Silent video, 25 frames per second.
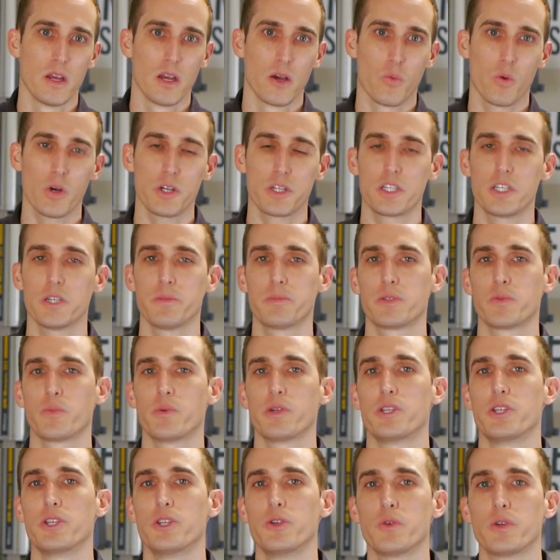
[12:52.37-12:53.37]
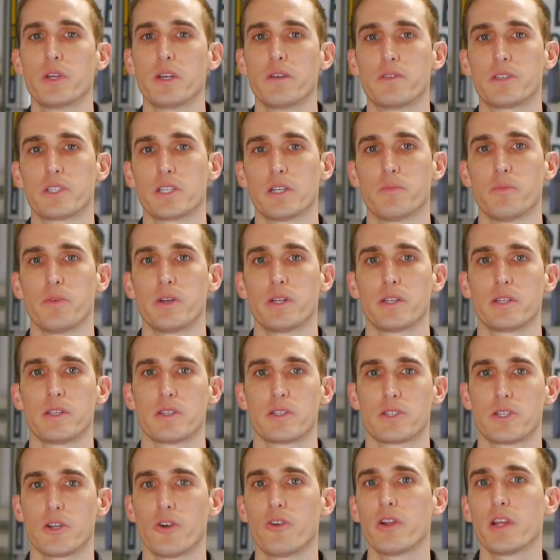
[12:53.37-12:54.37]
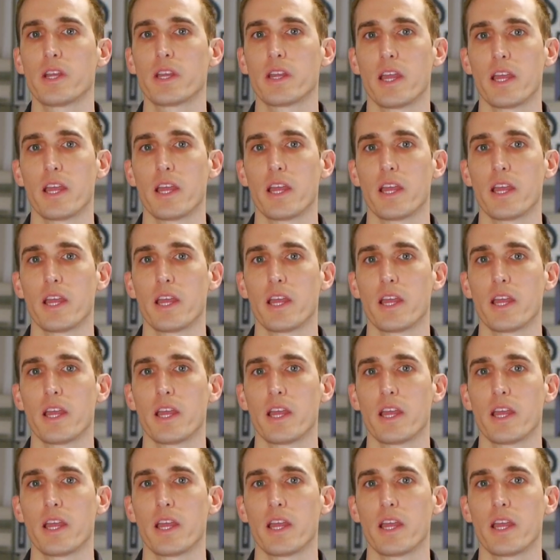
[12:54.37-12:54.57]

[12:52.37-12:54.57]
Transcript: What tips would you give someone starting